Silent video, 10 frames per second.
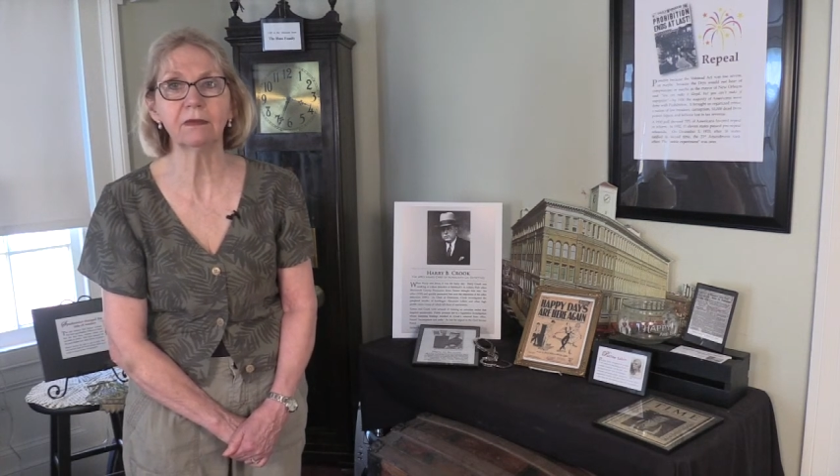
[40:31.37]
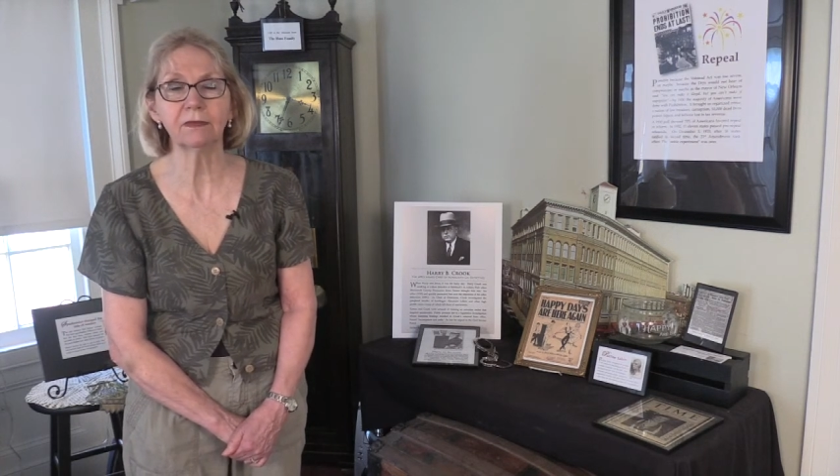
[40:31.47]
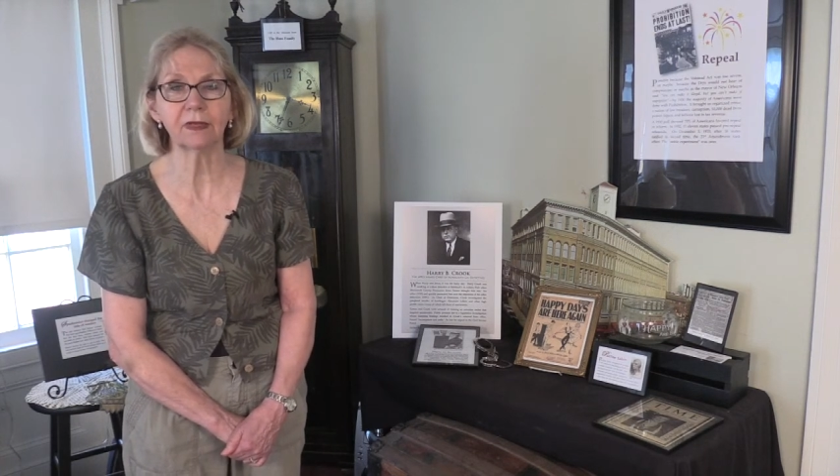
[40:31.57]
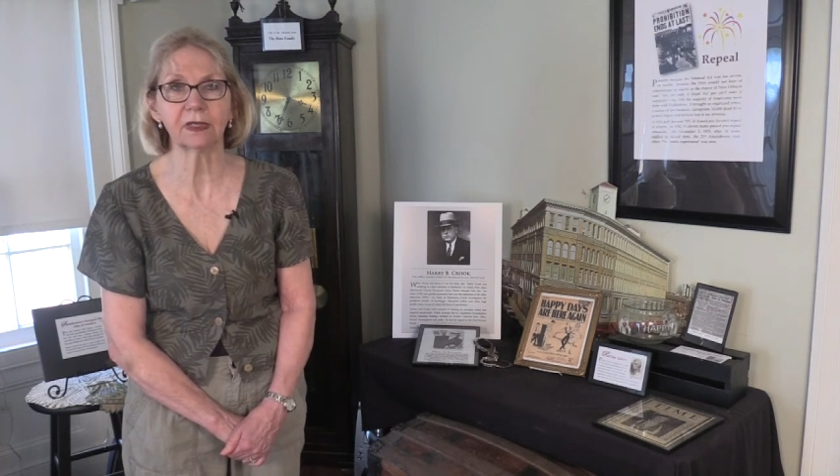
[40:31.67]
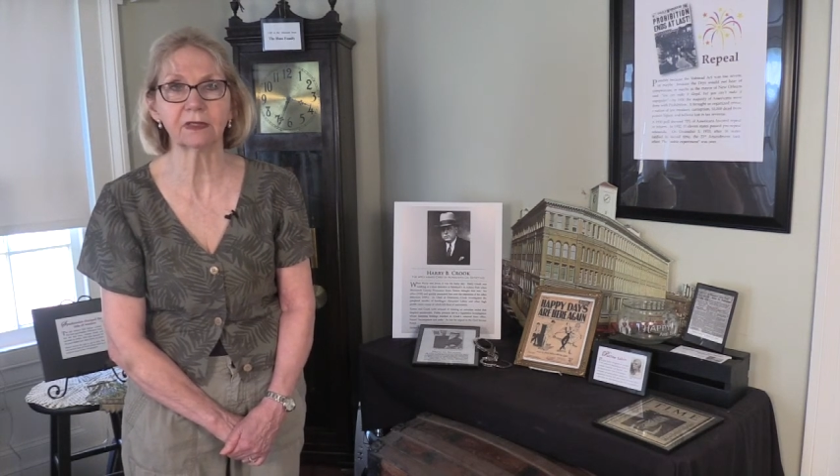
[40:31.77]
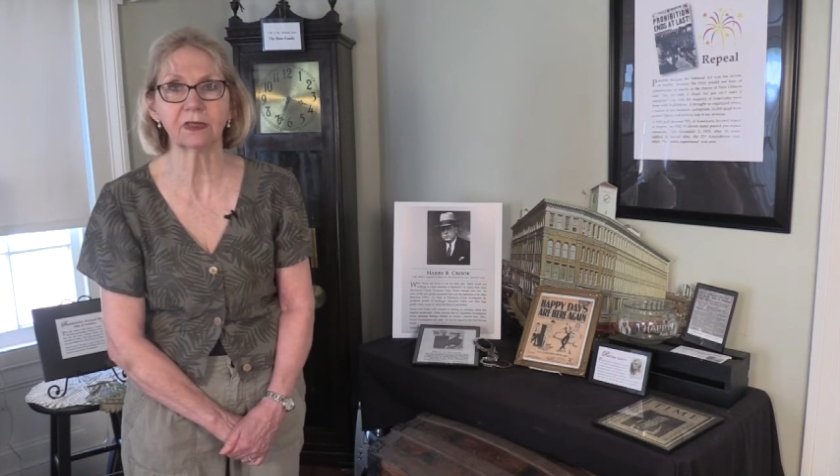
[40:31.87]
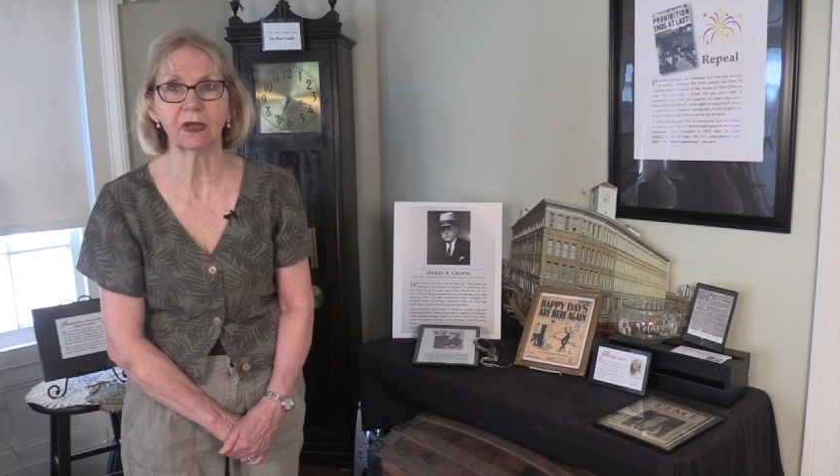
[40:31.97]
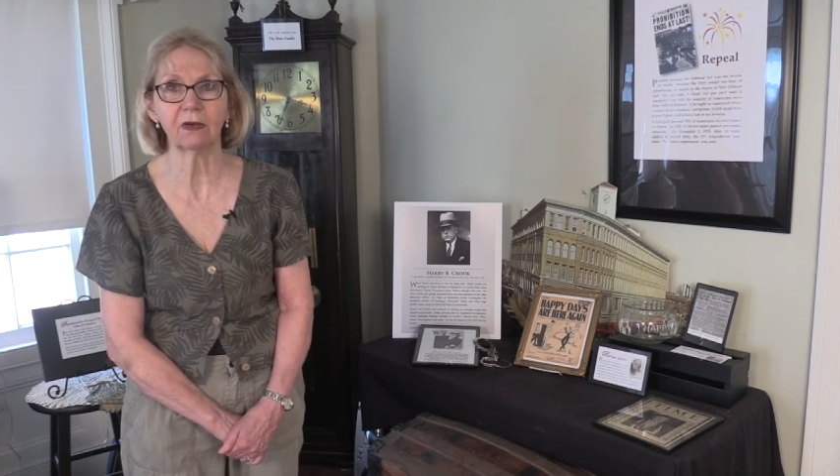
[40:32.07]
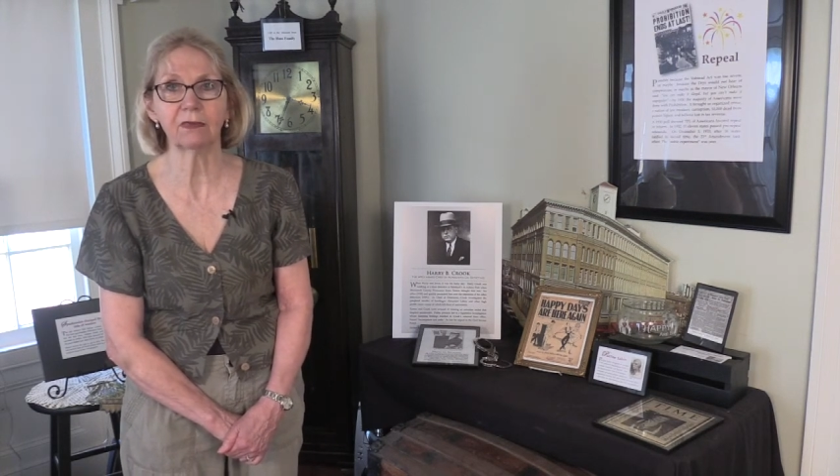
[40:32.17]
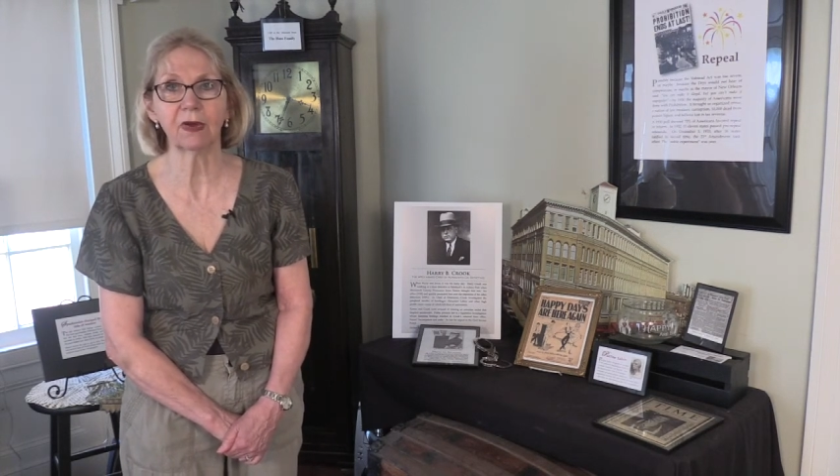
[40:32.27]
influx
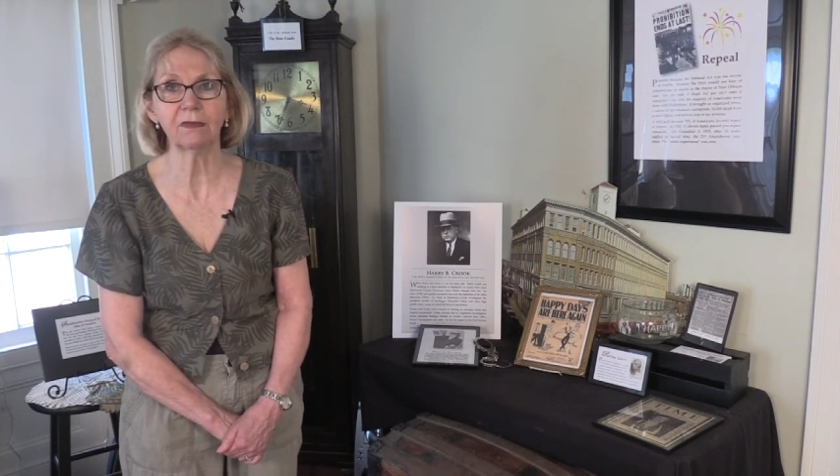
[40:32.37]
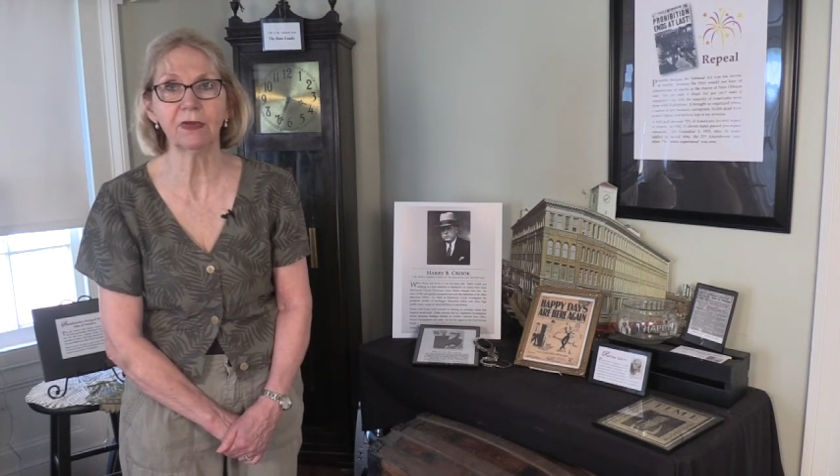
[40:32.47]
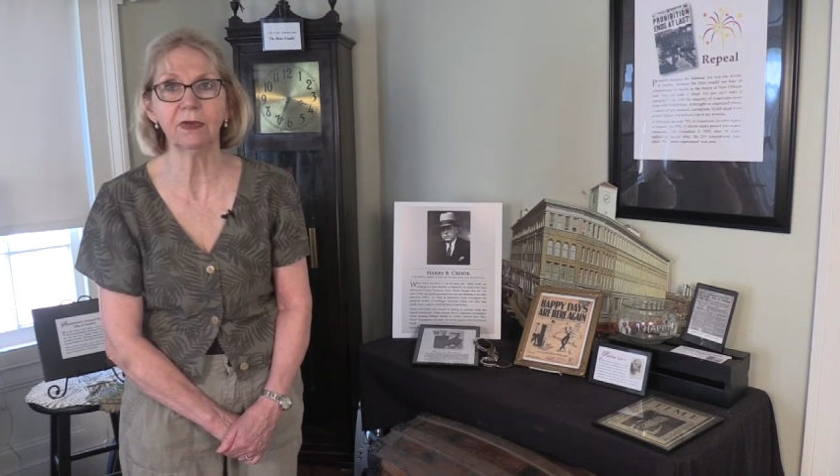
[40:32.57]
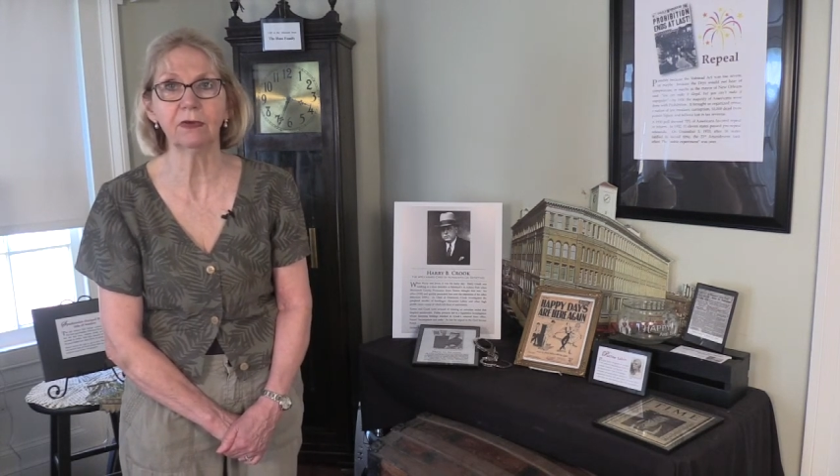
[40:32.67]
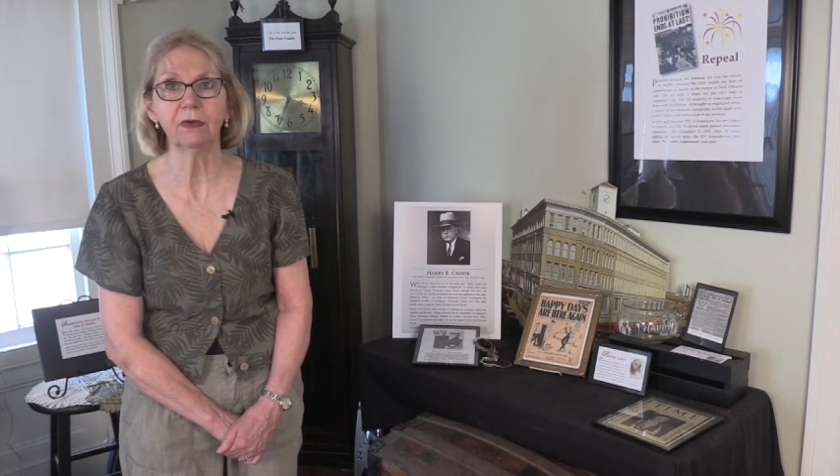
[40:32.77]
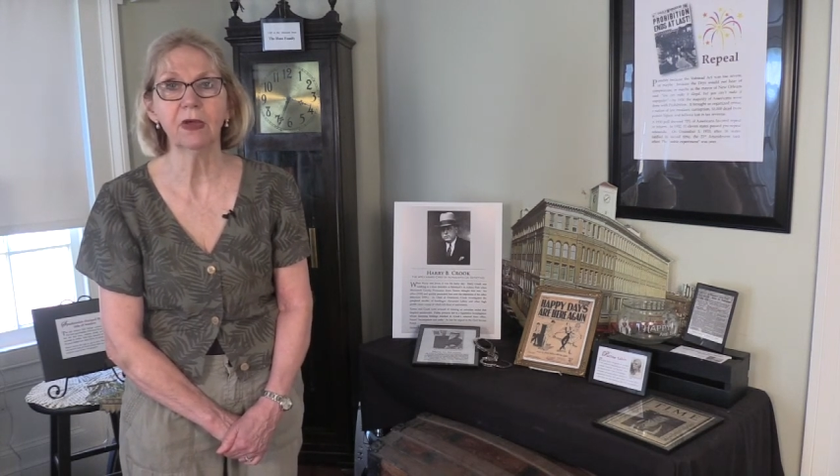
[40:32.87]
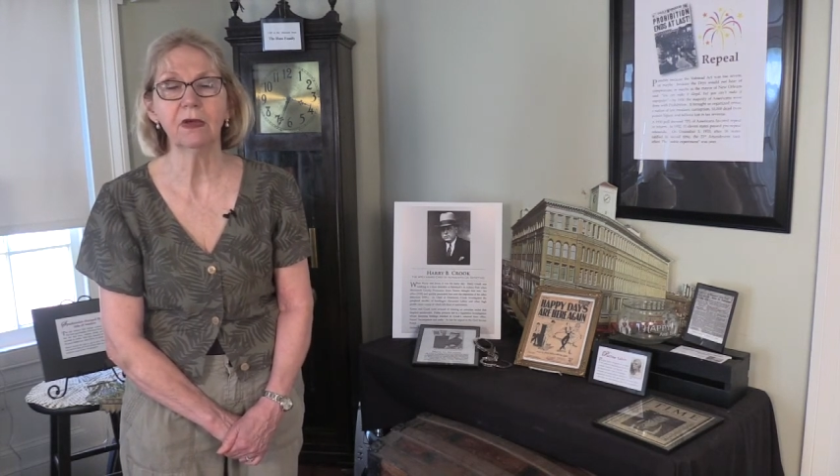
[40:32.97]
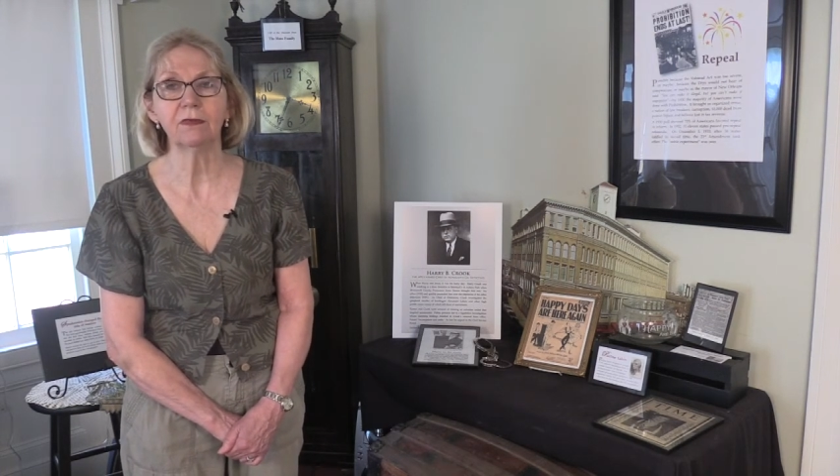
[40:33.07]
of revenue